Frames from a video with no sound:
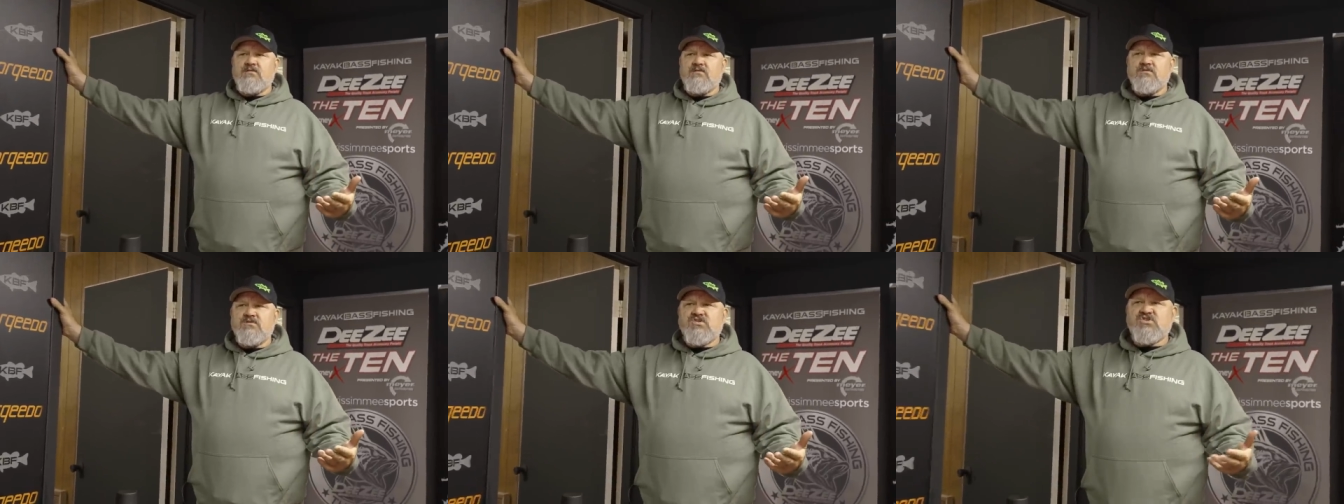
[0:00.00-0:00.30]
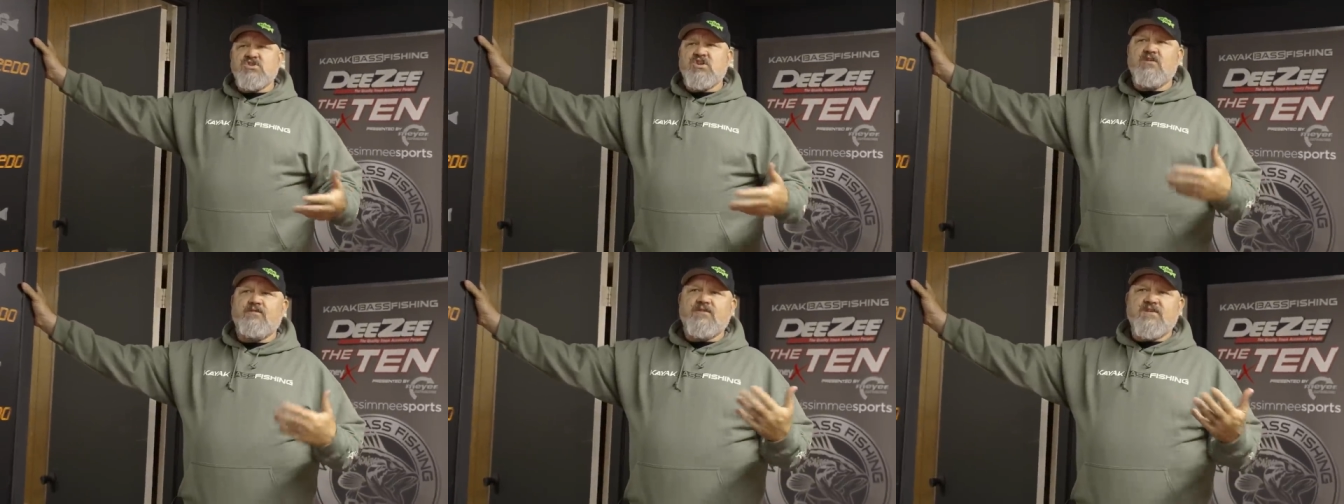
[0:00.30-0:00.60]

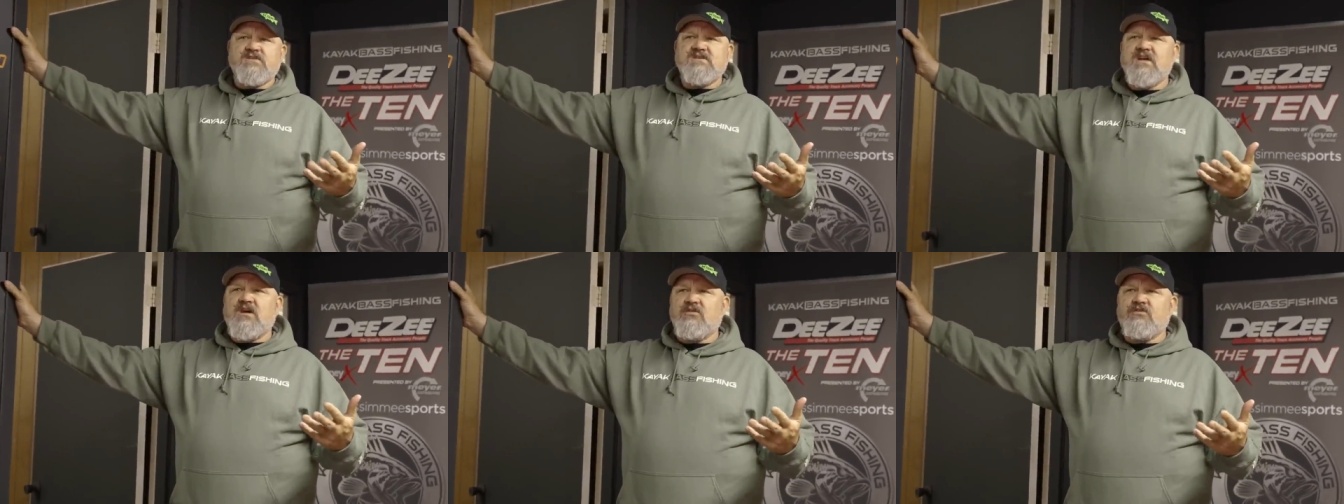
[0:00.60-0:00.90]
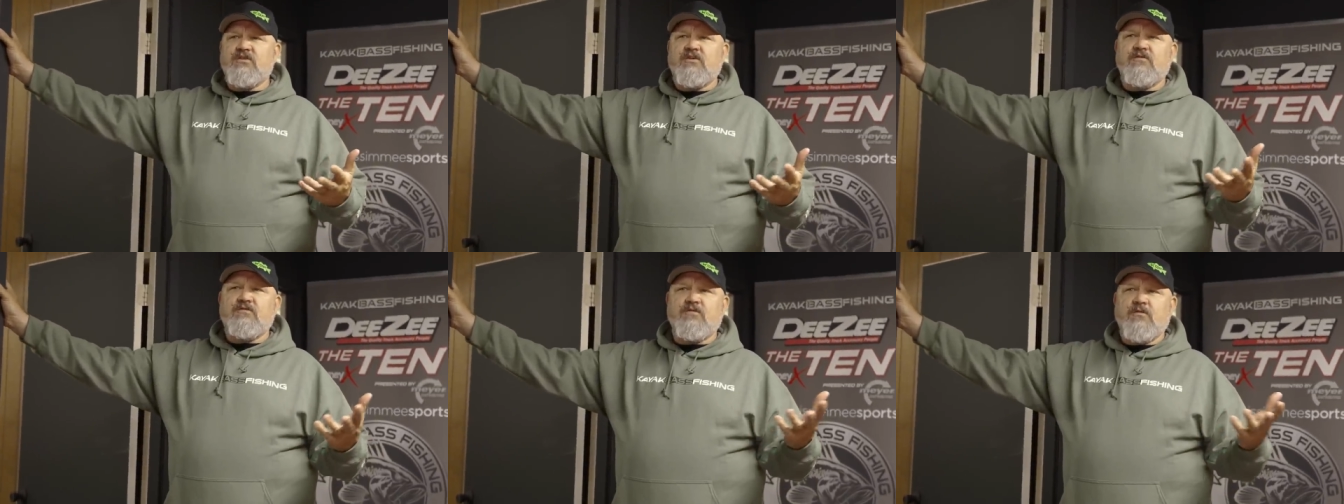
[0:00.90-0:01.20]
stuff that's out
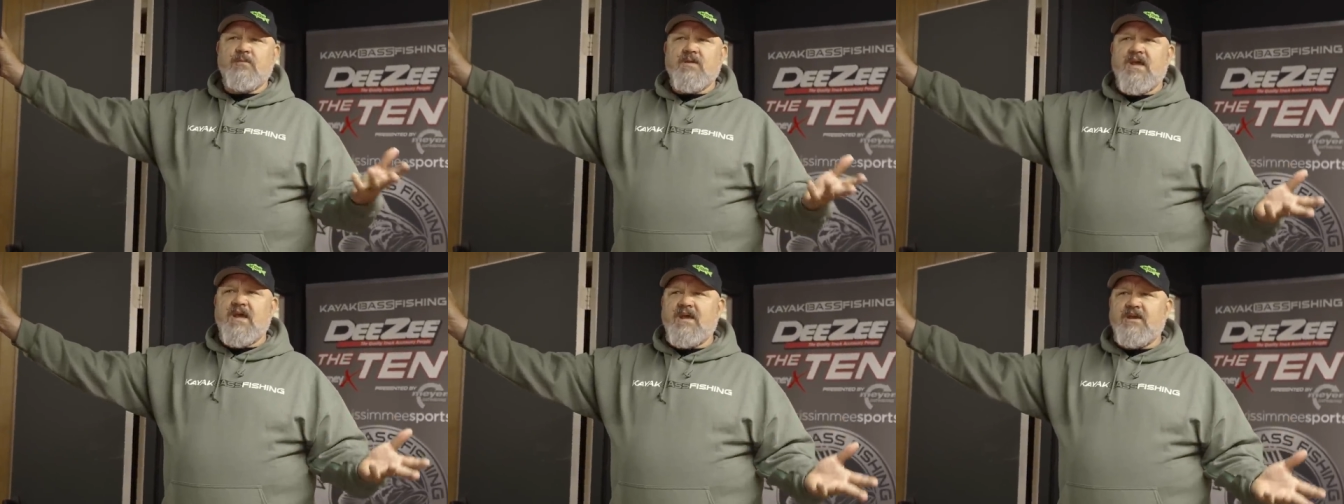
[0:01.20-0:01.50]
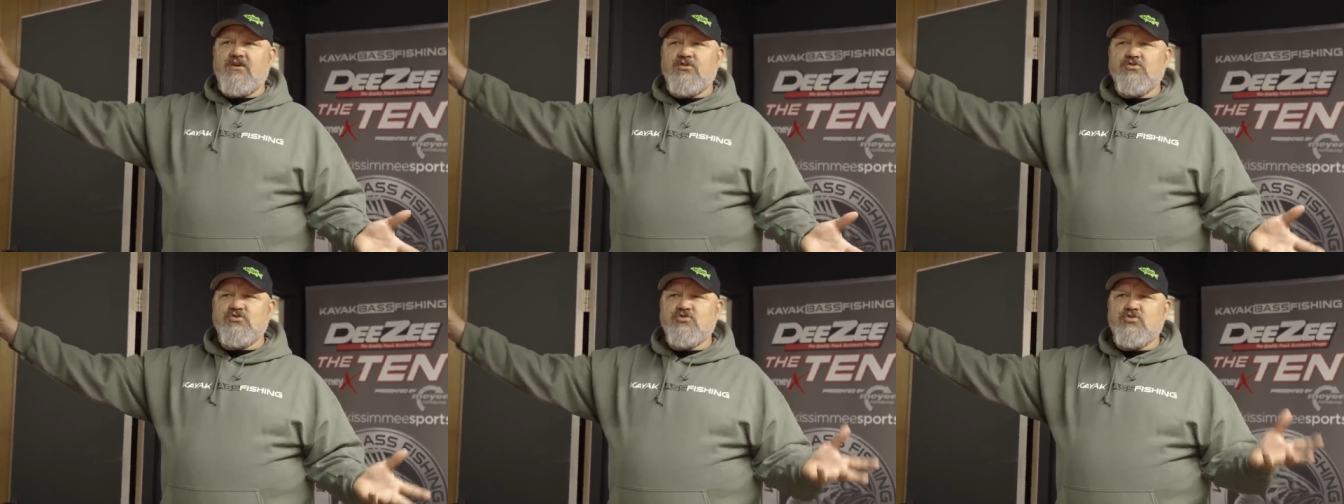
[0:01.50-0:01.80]
there from the
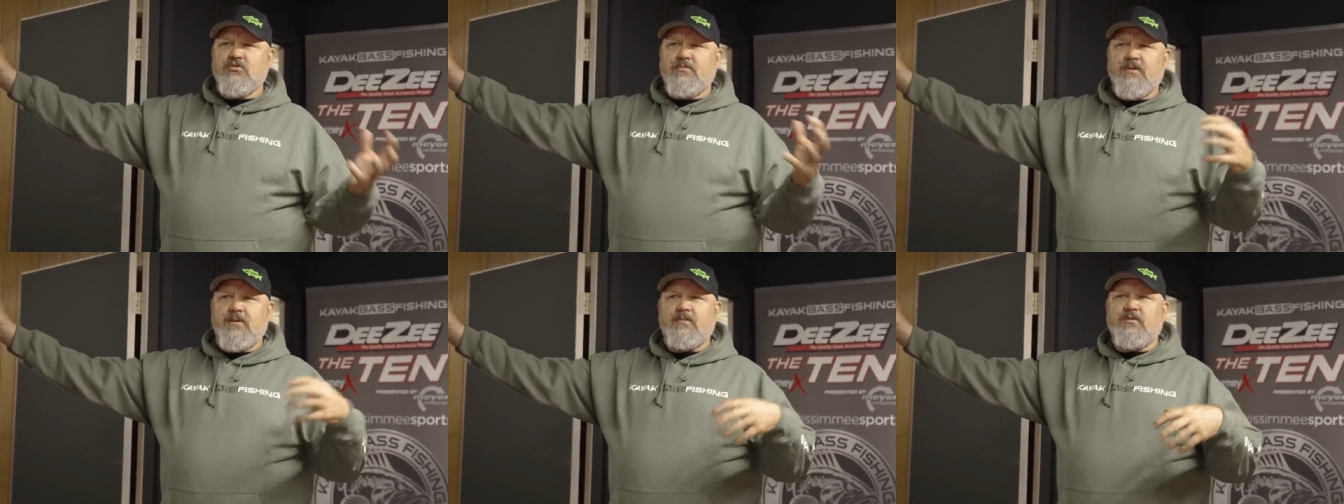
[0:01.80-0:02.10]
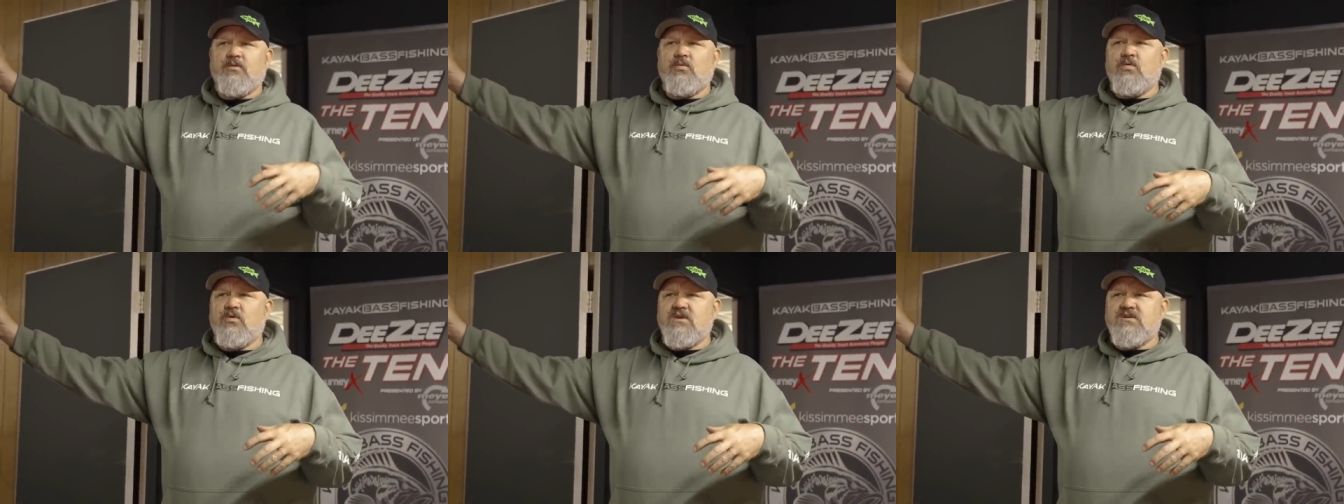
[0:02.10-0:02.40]
haters or the people
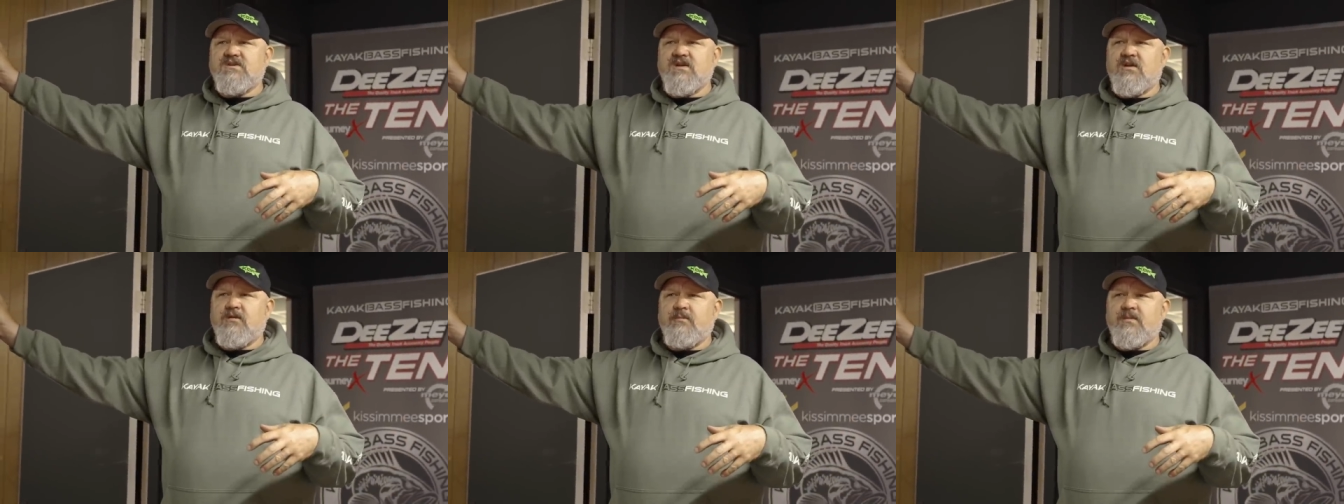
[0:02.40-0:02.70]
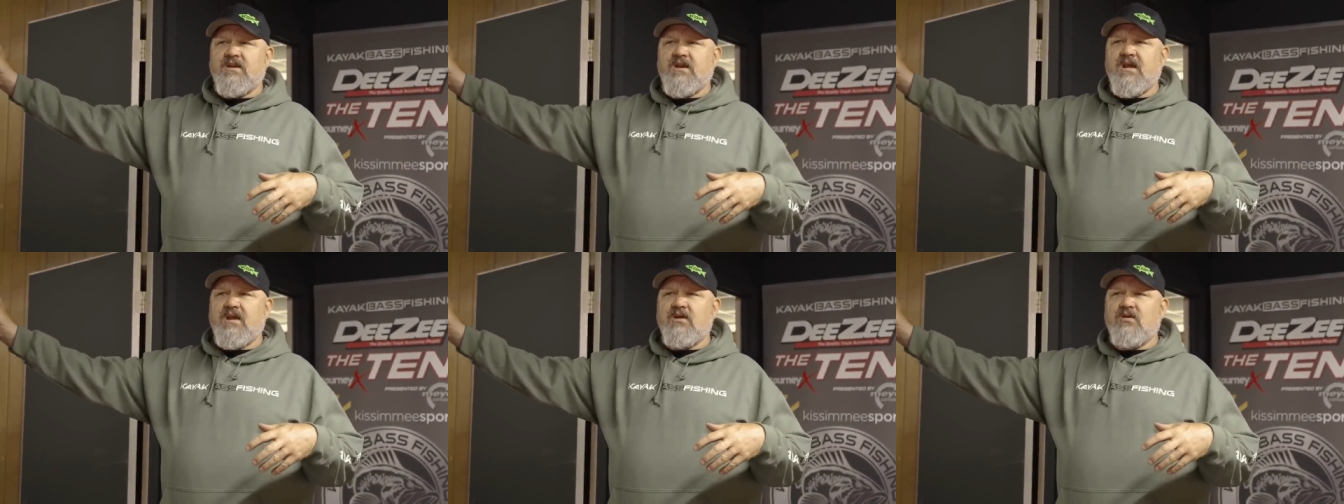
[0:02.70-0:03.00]
that want to tear me
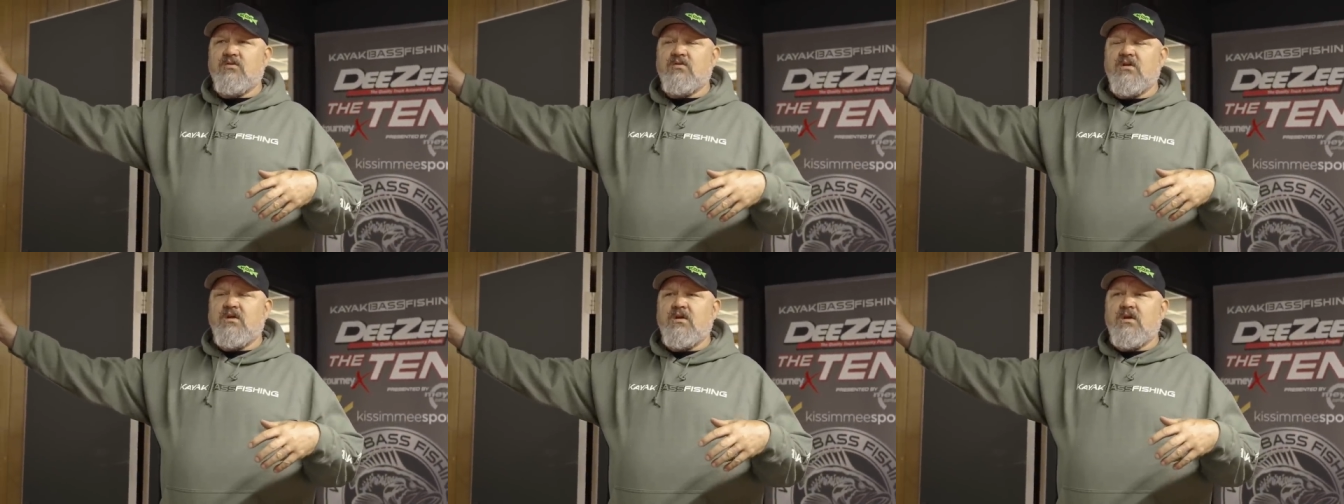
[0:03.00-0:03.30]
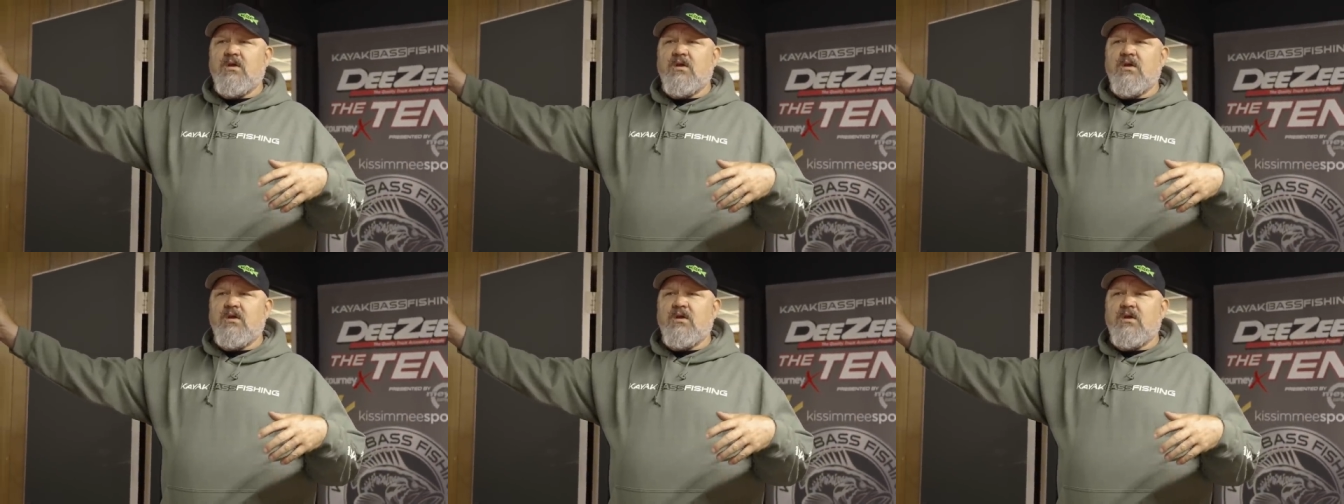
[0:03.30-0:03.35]
down.